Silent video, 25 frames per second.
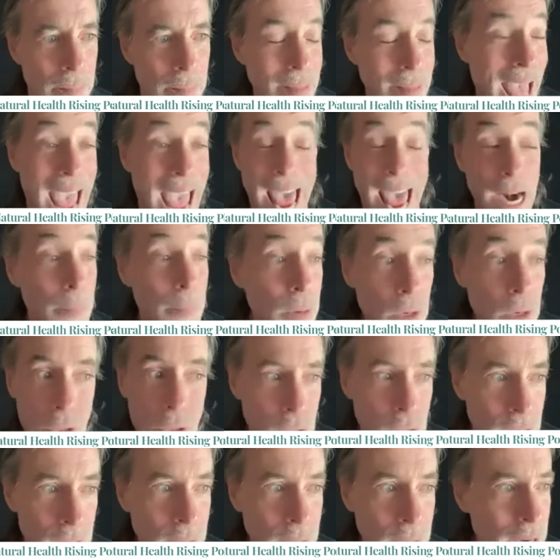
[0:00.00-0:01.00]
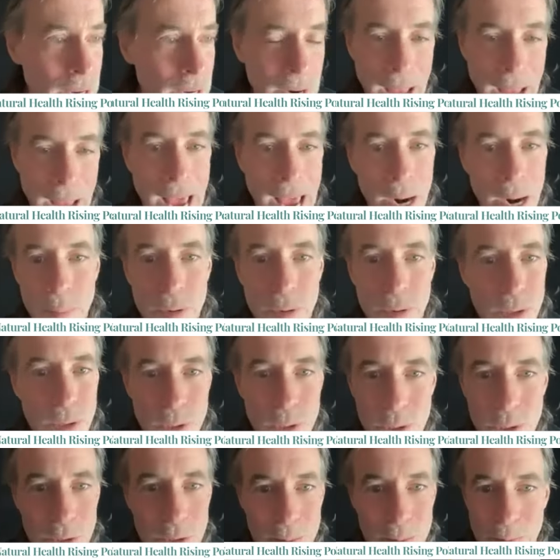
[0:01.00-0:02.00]
Animals do it.
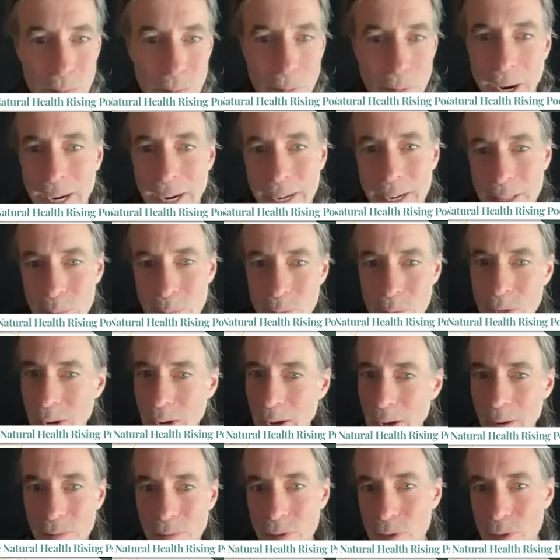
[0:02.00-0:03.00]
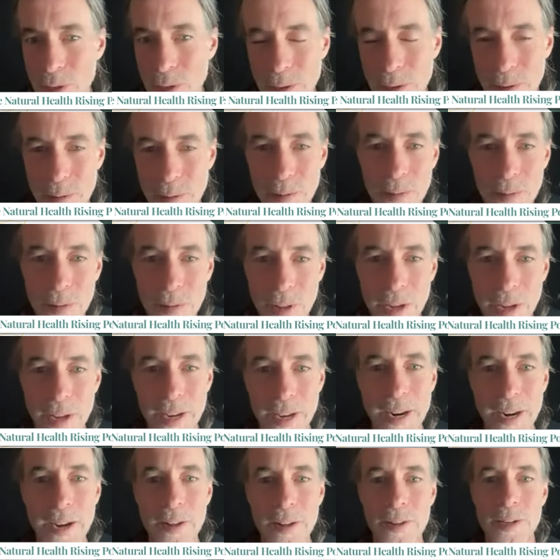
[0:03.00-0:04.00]
Animals market themselves to
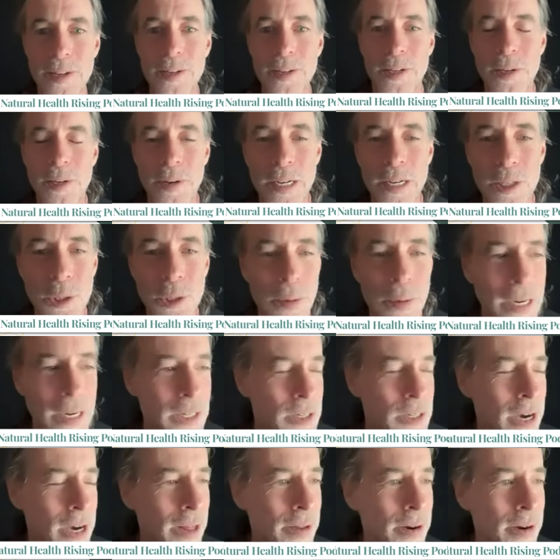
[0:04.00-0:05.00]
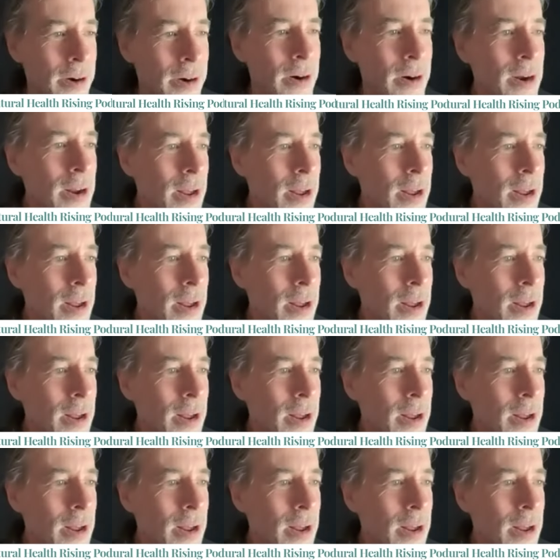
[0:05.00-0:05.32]
to each other.